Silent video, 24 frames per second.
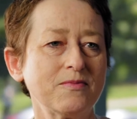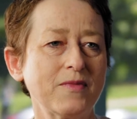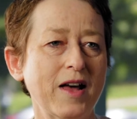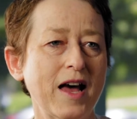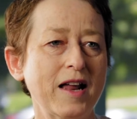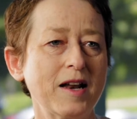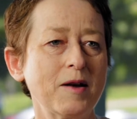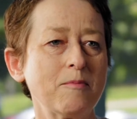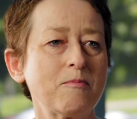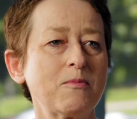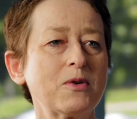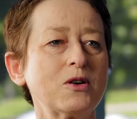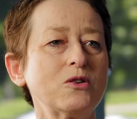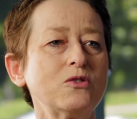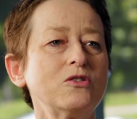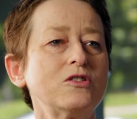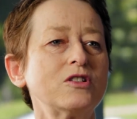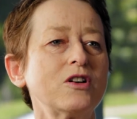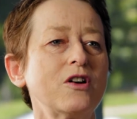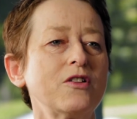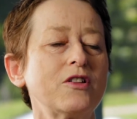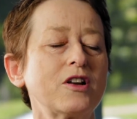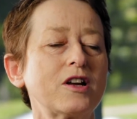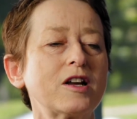and it
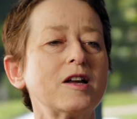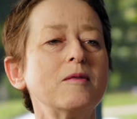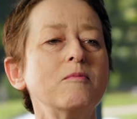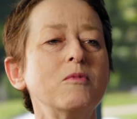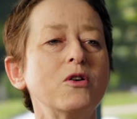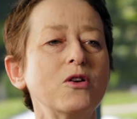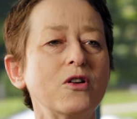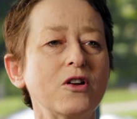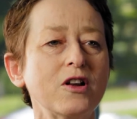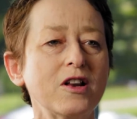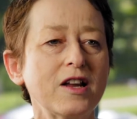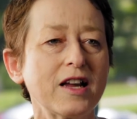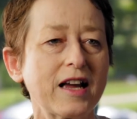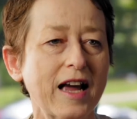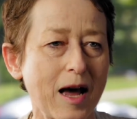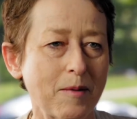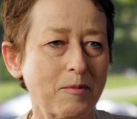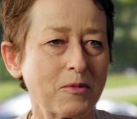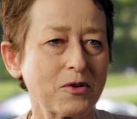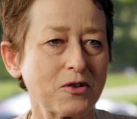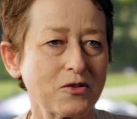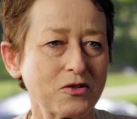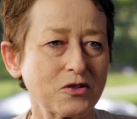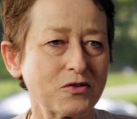builds on the Community
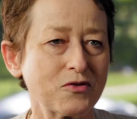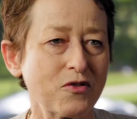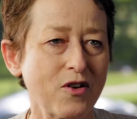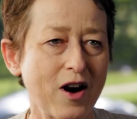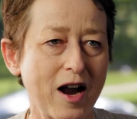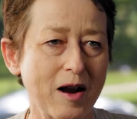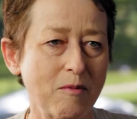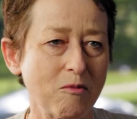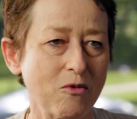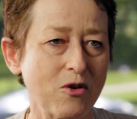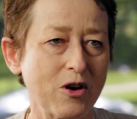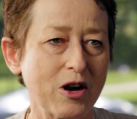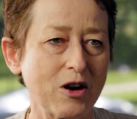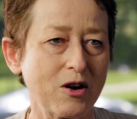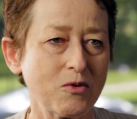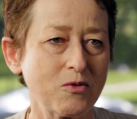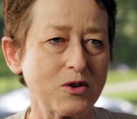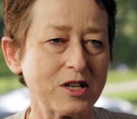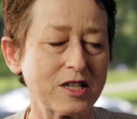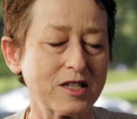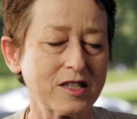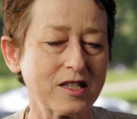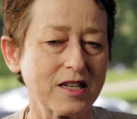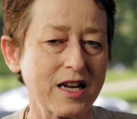Capitals framework,
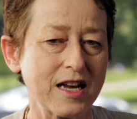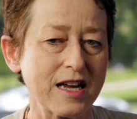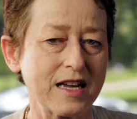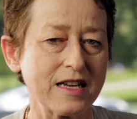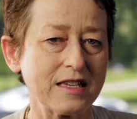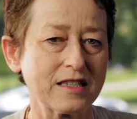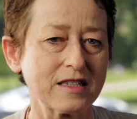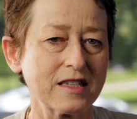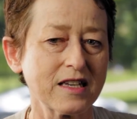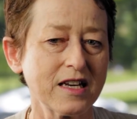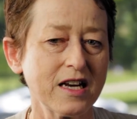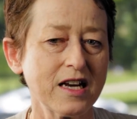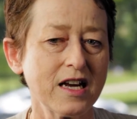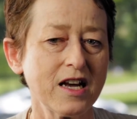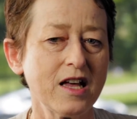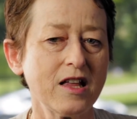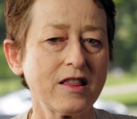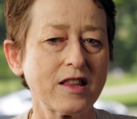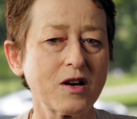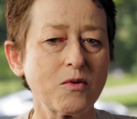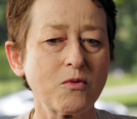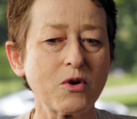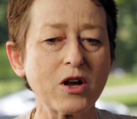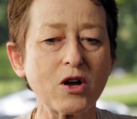which says
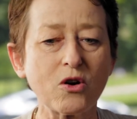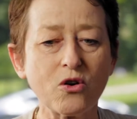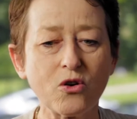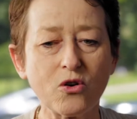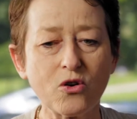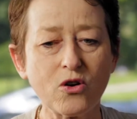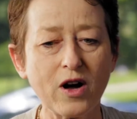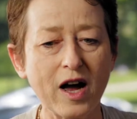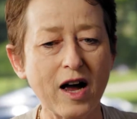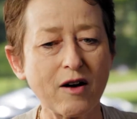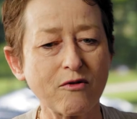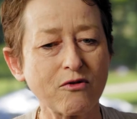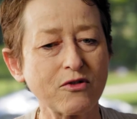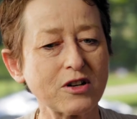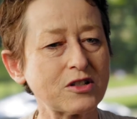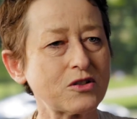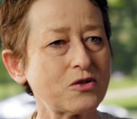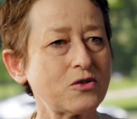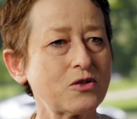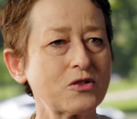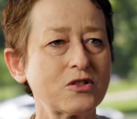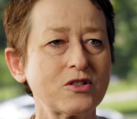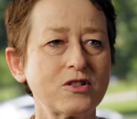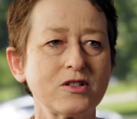that we all have
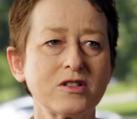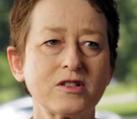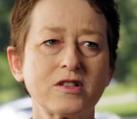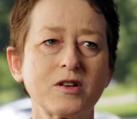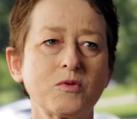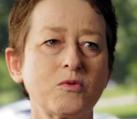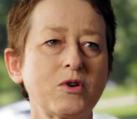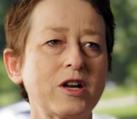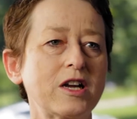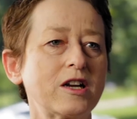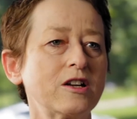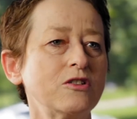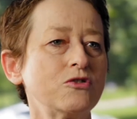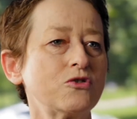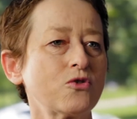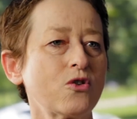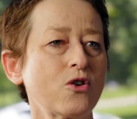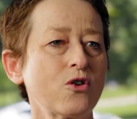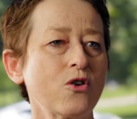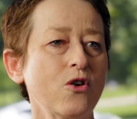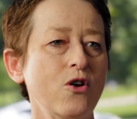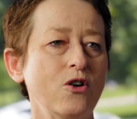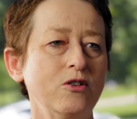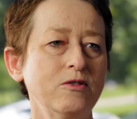resources that we can
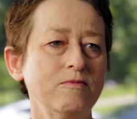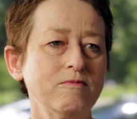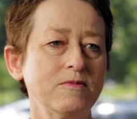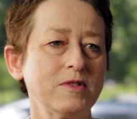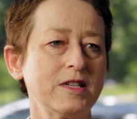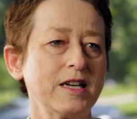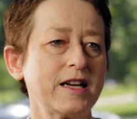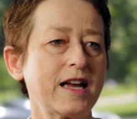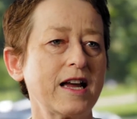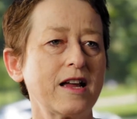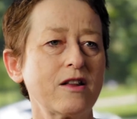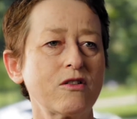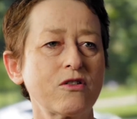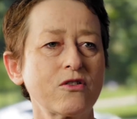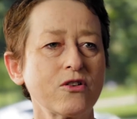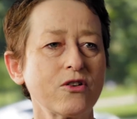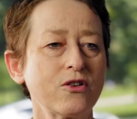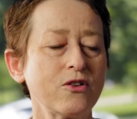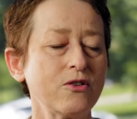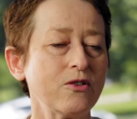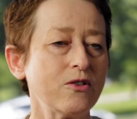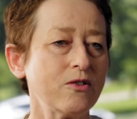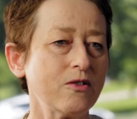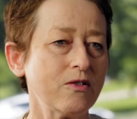draw on to get
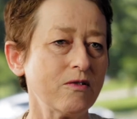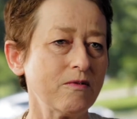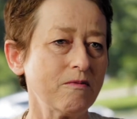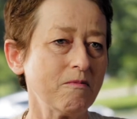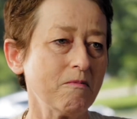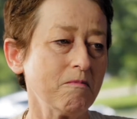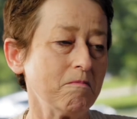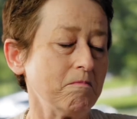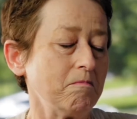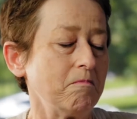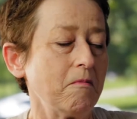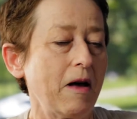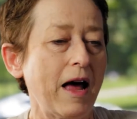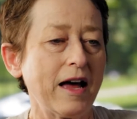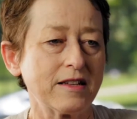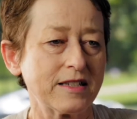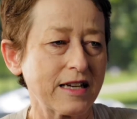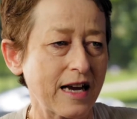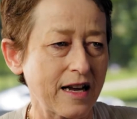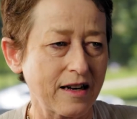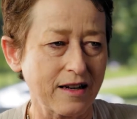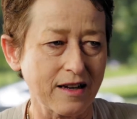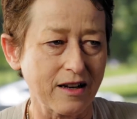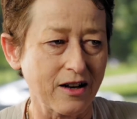through our
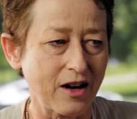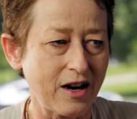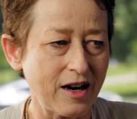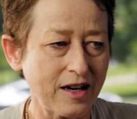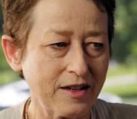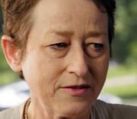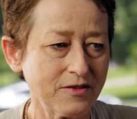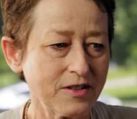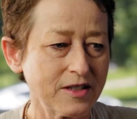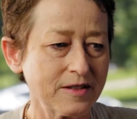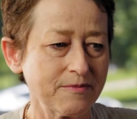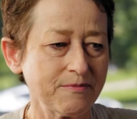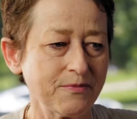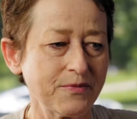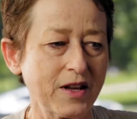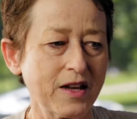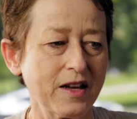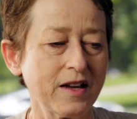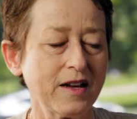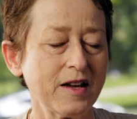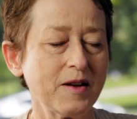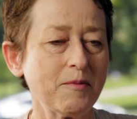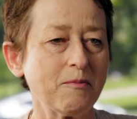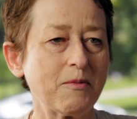daily lives.
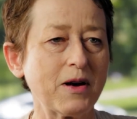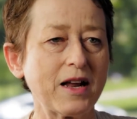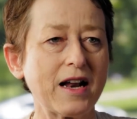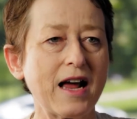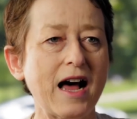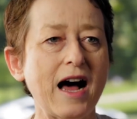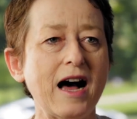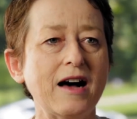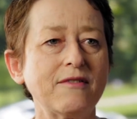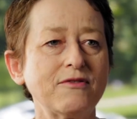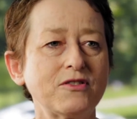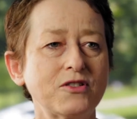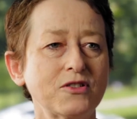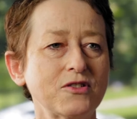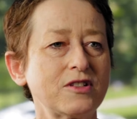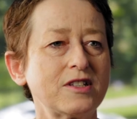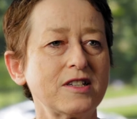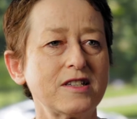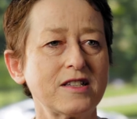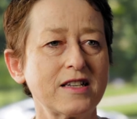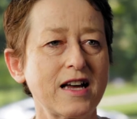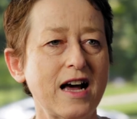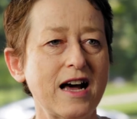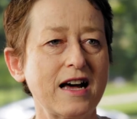But after a
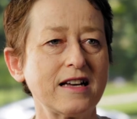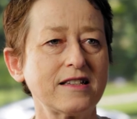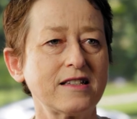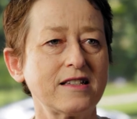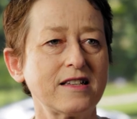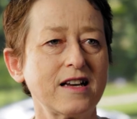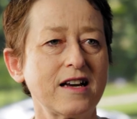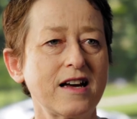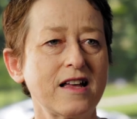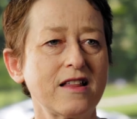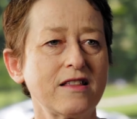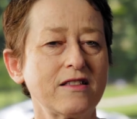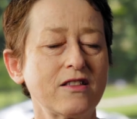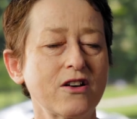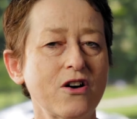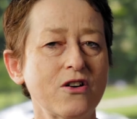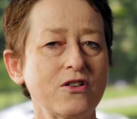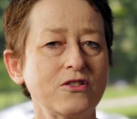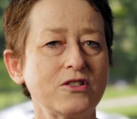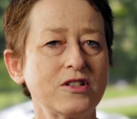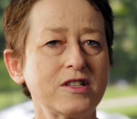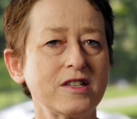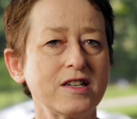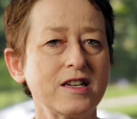disaster,
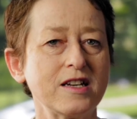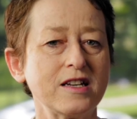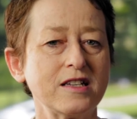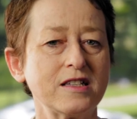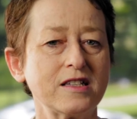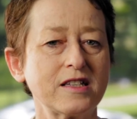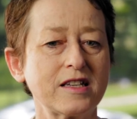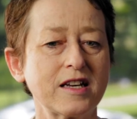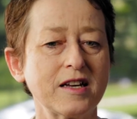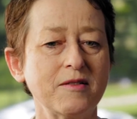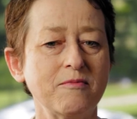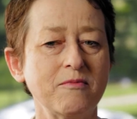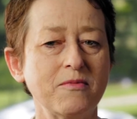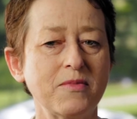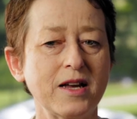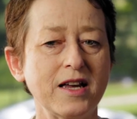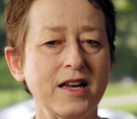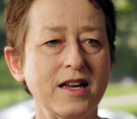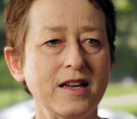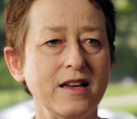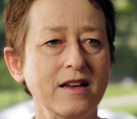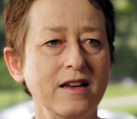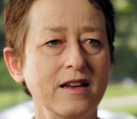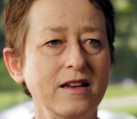those things can
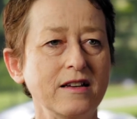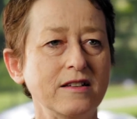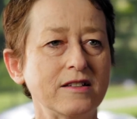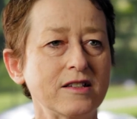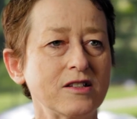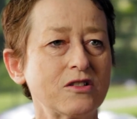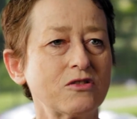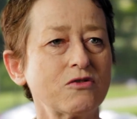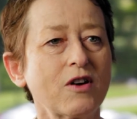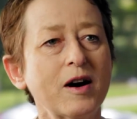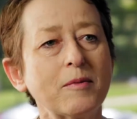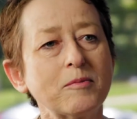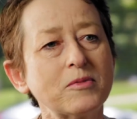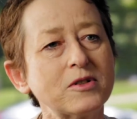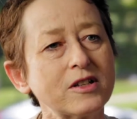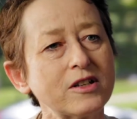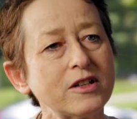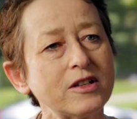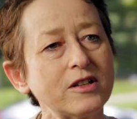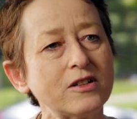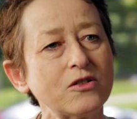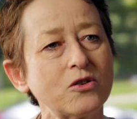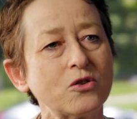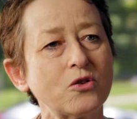be
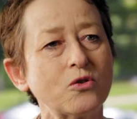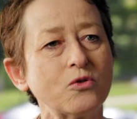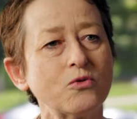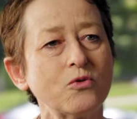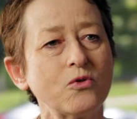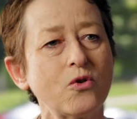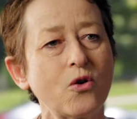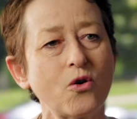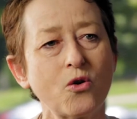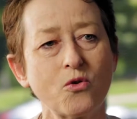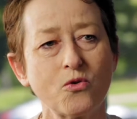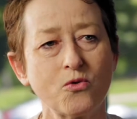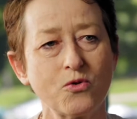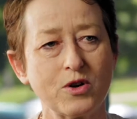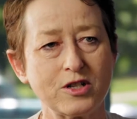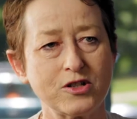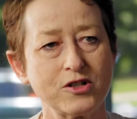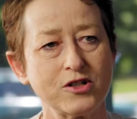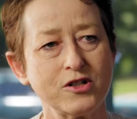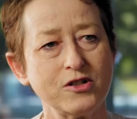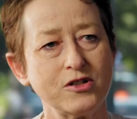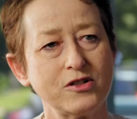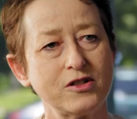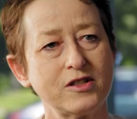disrupted or
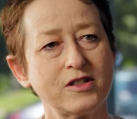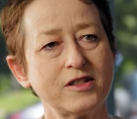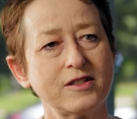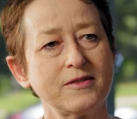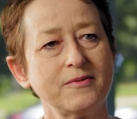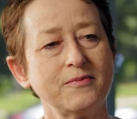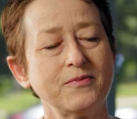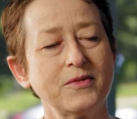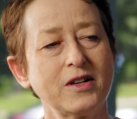reduced.